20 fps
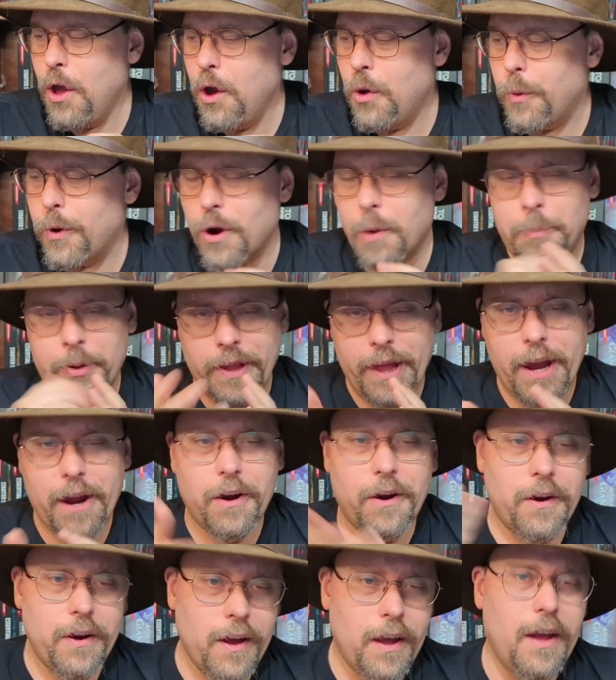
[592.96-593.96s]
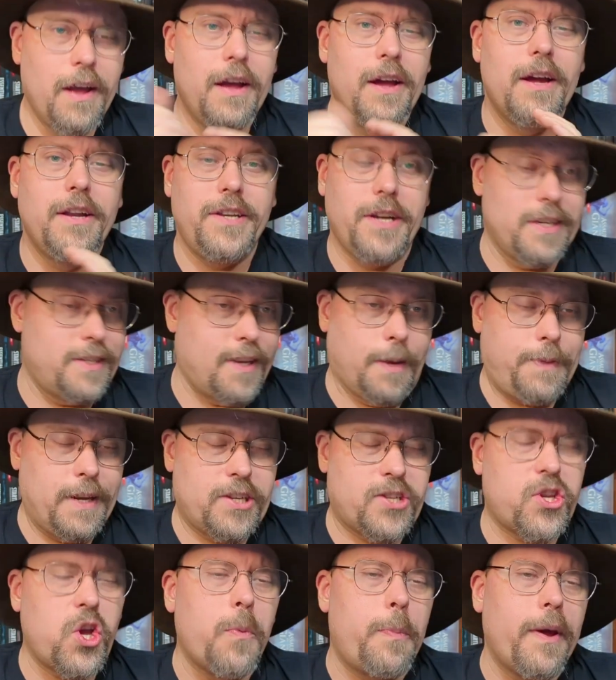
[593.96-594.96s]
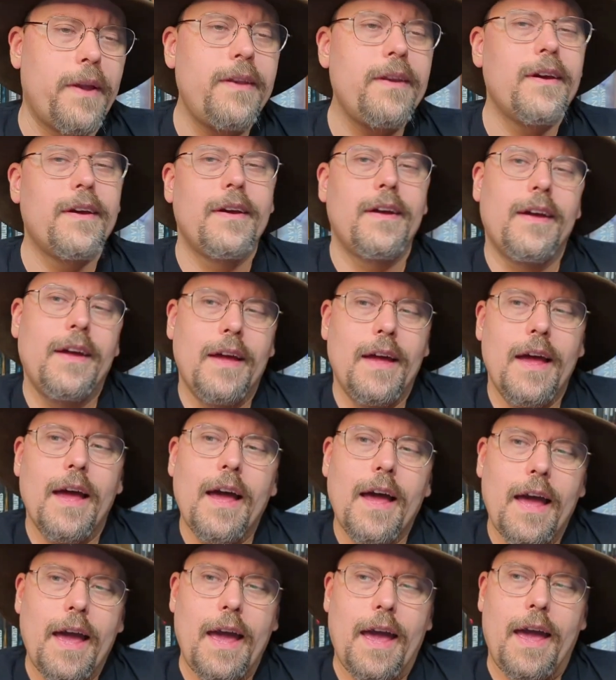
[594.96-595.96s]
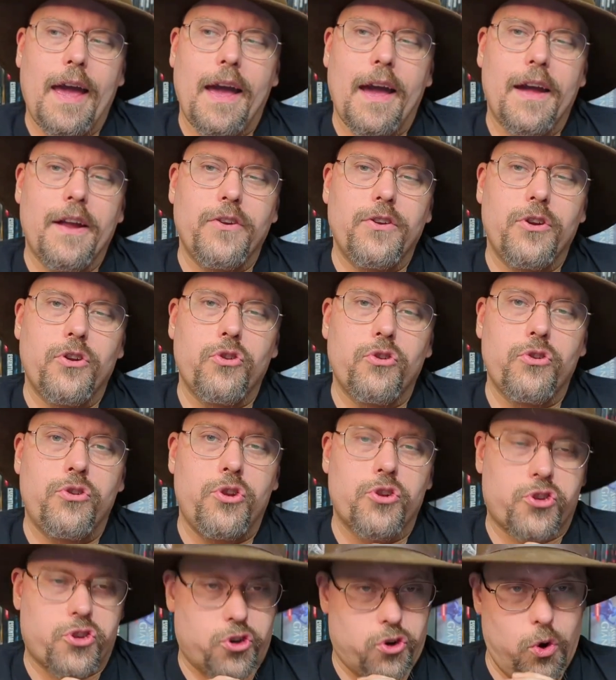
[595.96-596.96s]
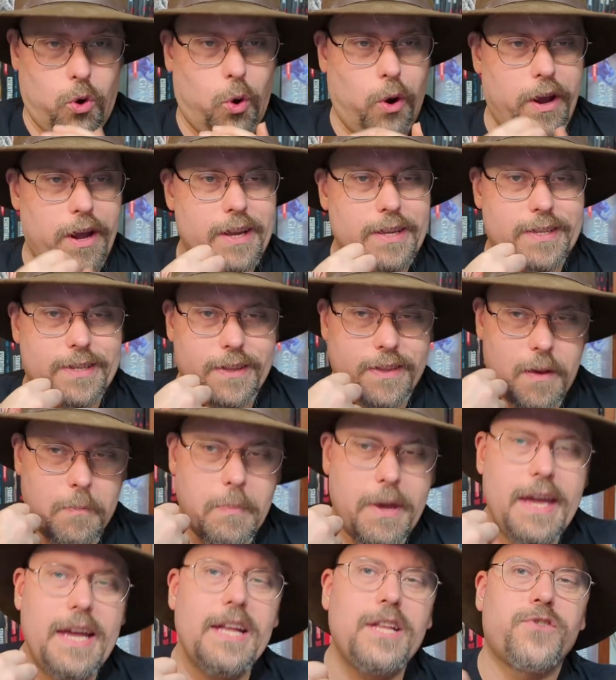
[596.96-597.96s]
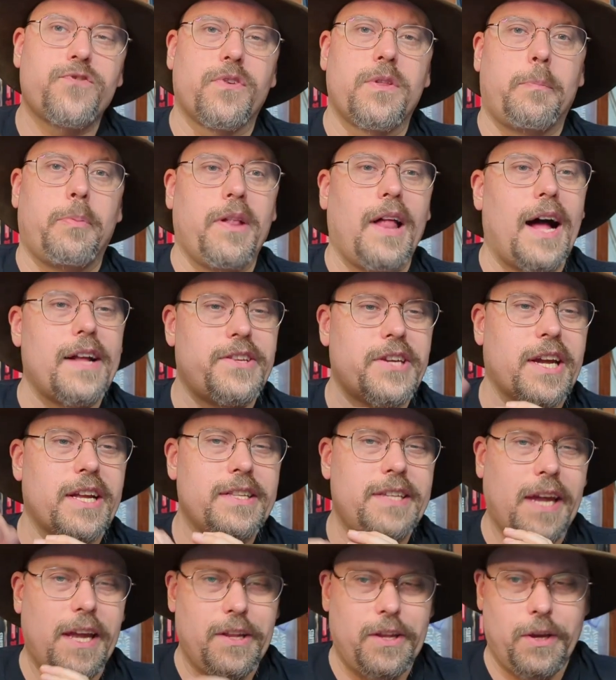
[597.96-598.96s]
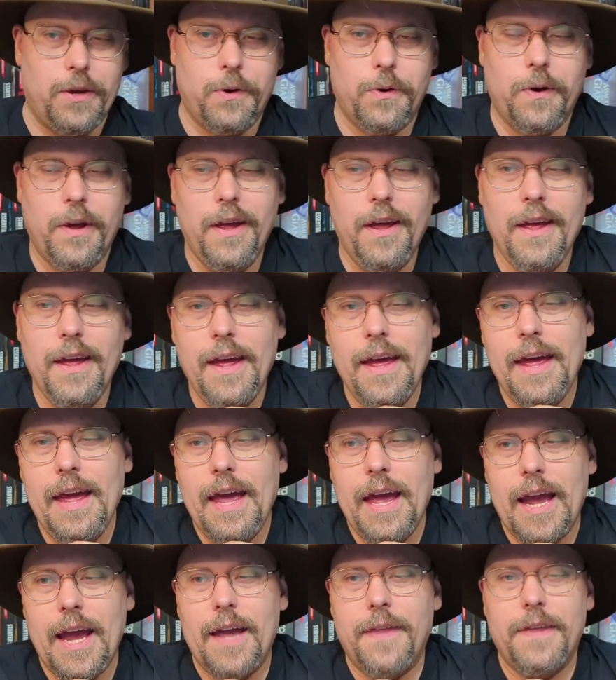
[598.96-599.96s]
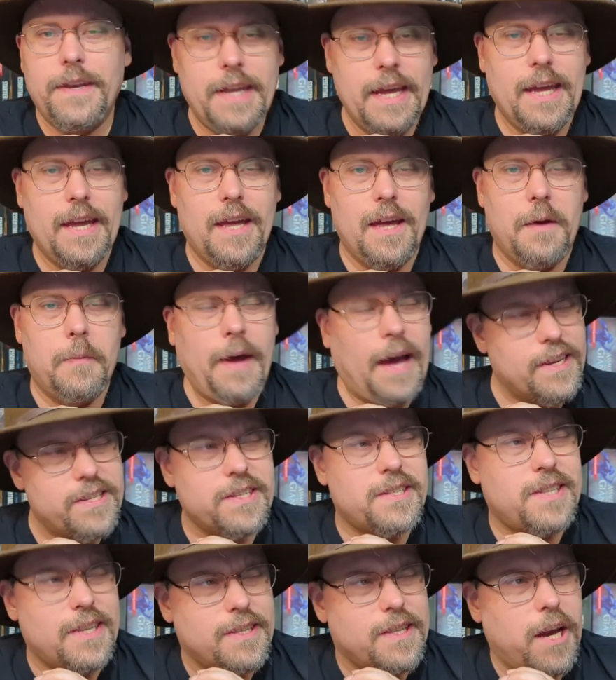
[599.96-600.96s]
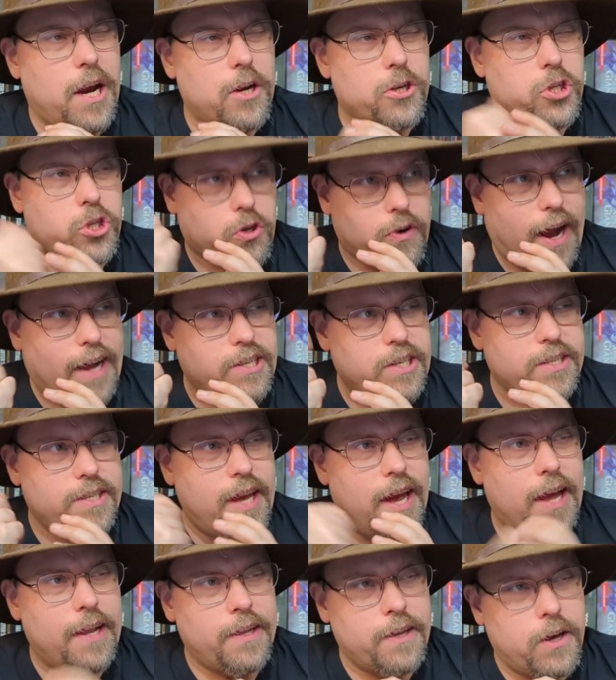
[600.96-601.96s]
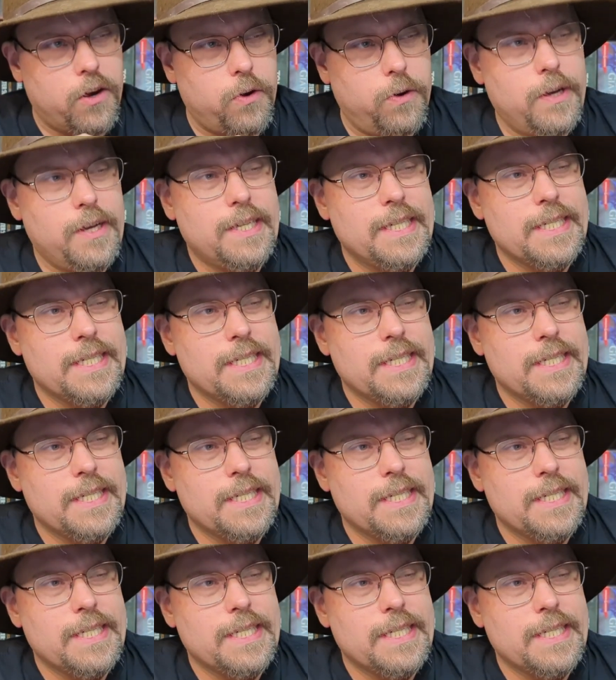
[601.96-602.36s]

where a player does something stupid and destroys the means for the plot to continue. And the DM has to sit there, scratch his head, and go,